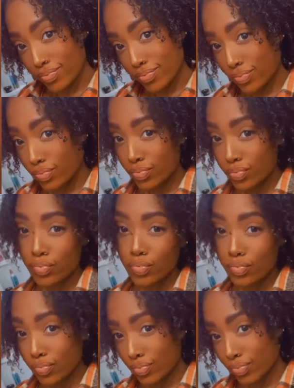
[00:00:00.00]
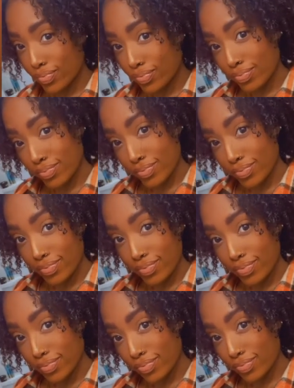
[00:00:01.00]

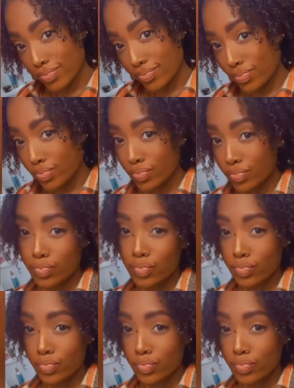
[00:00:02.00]
Nothing is said.